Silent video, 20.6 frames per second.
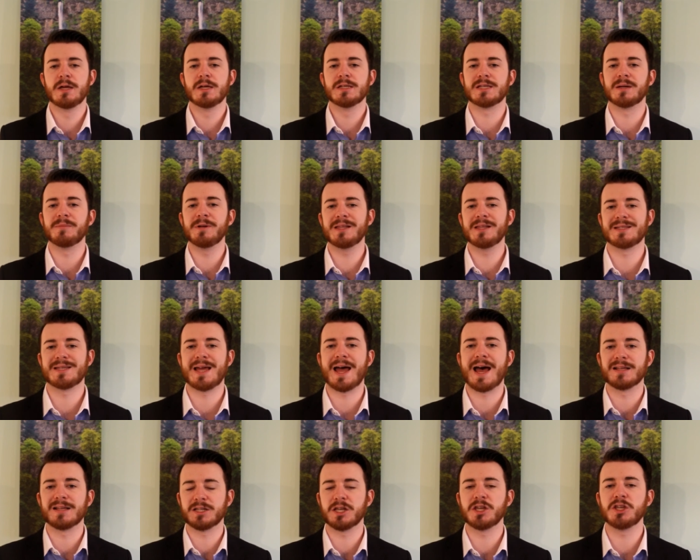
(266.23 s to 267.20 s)
Somebody that's
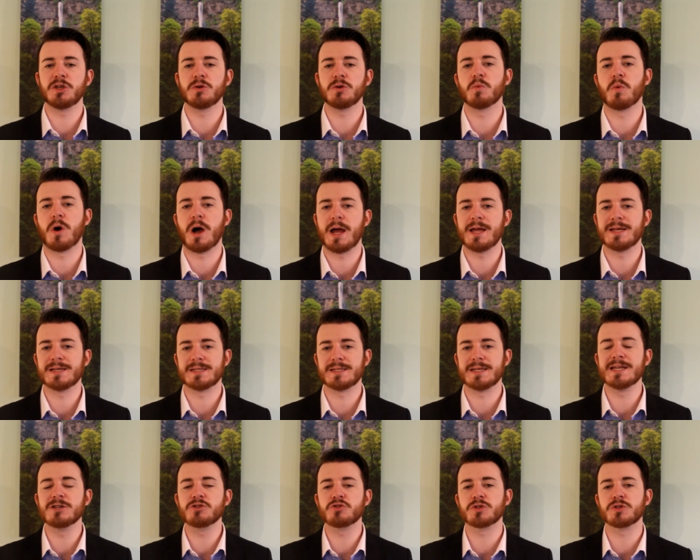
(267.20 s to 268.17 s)
asking you why is
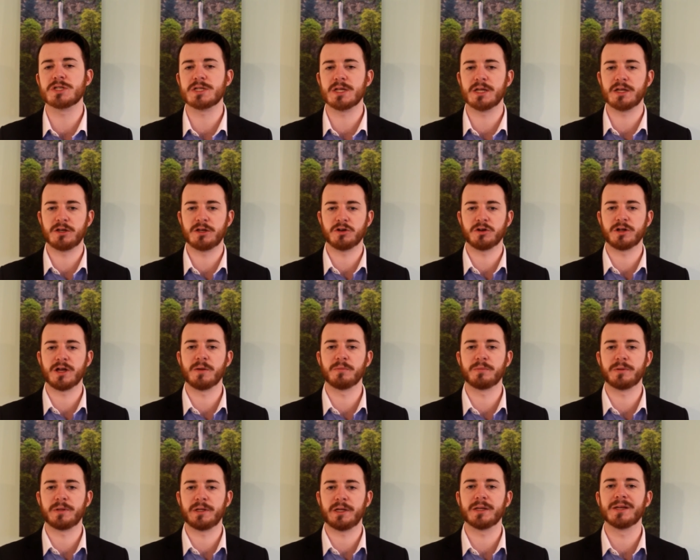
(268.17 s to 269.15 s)
interested in your
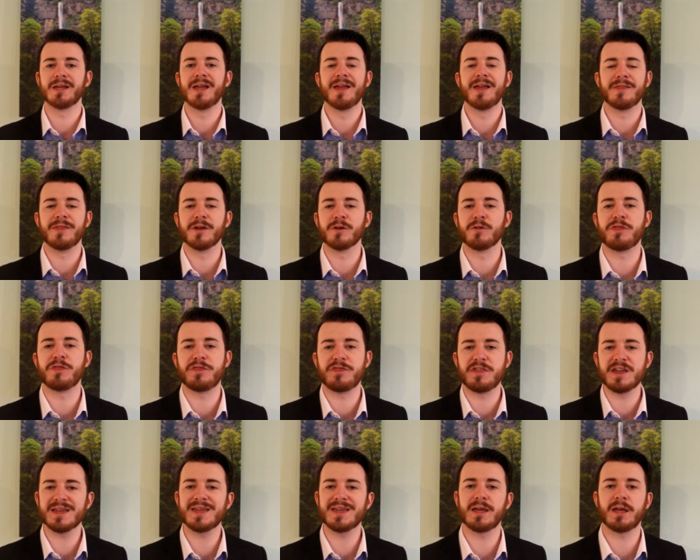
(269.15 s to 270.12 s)
company. They're
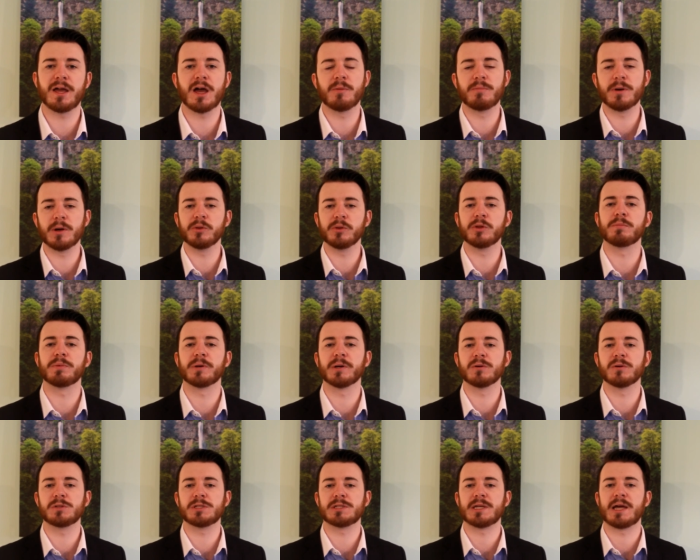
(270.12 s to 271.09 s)
thinking about the
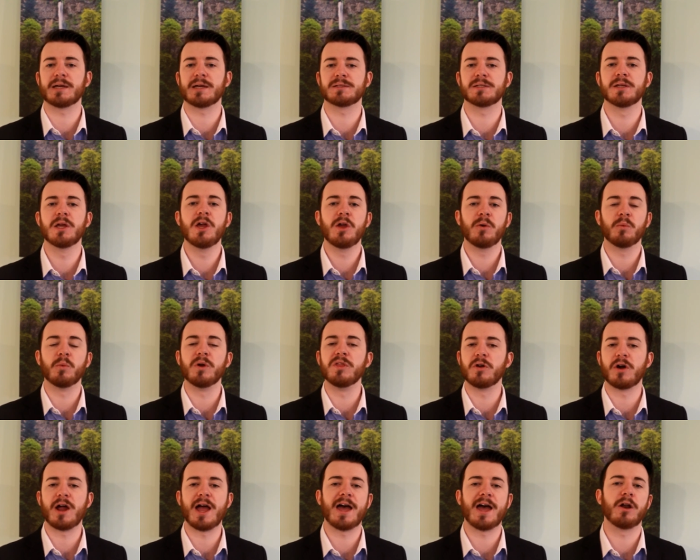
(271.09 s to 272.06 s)
process when
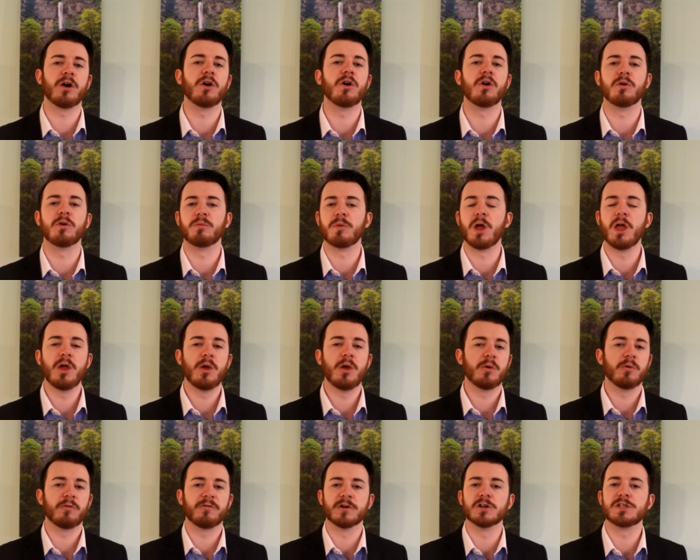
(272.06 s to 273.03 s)
they're at home,
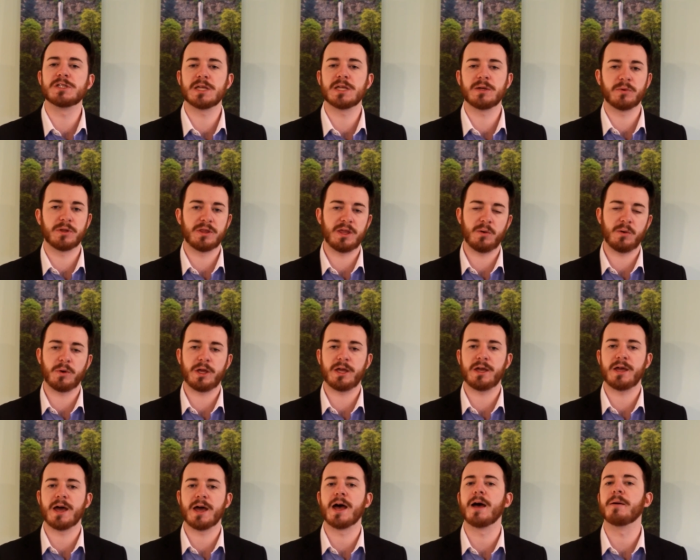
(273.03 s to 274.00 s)
first thing when they
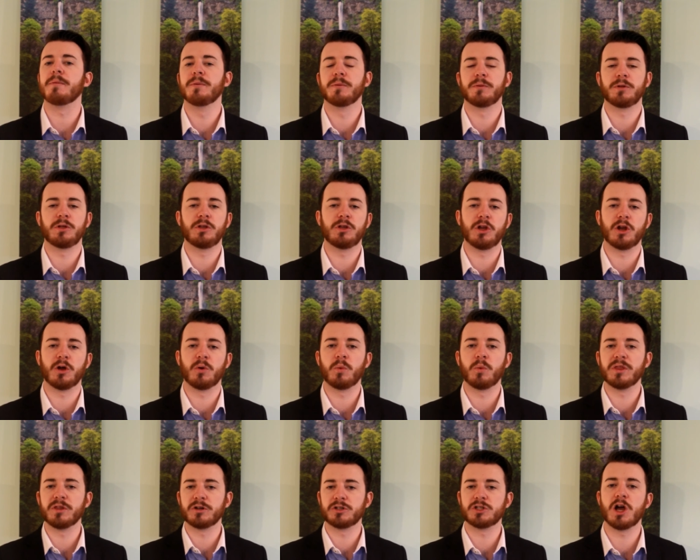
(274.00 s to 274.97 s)
wake up, you know,
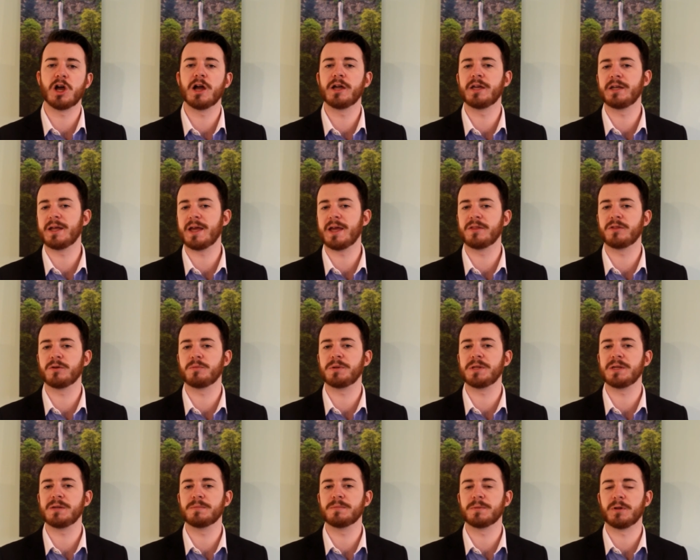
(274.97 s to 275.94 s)
when they're talking to other
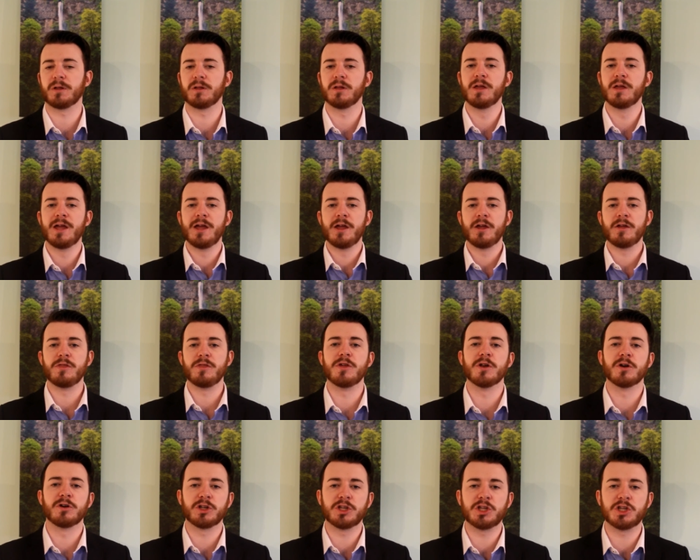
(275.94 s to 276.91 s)
people.
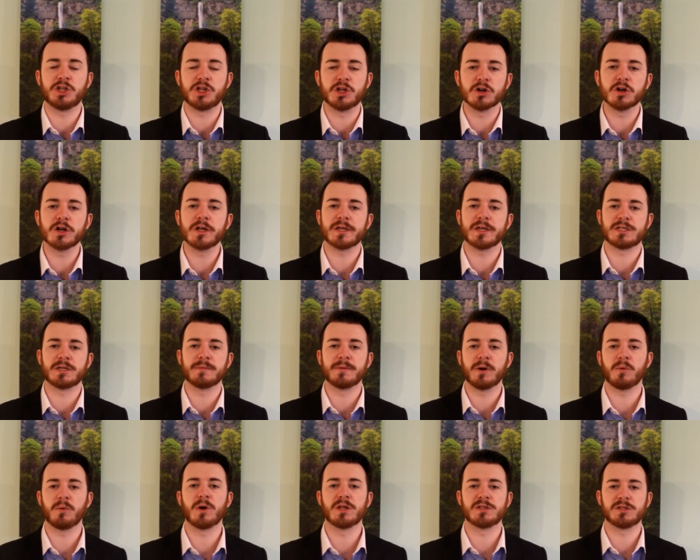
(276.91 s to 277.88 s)
They're curious
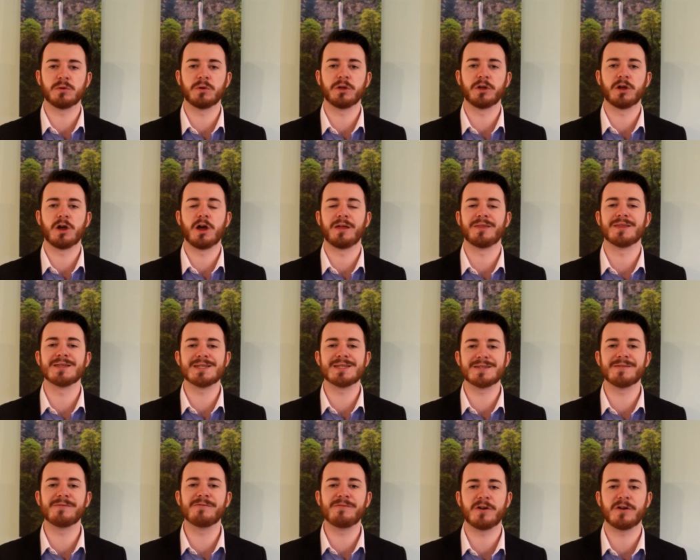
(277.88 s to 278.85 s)
about what's going on. This
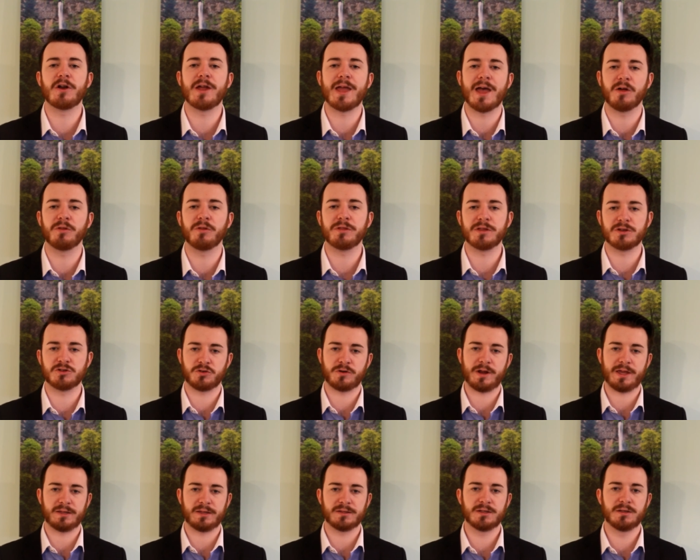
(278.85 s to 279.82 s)
is a very healthy
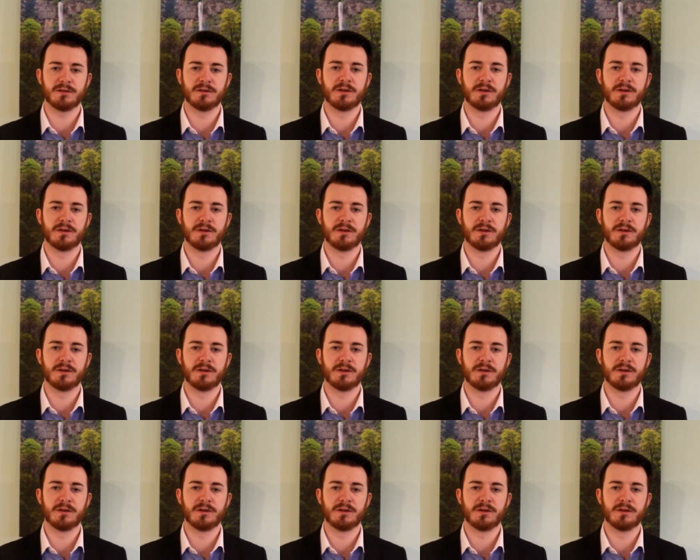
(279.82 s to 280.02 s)
trait.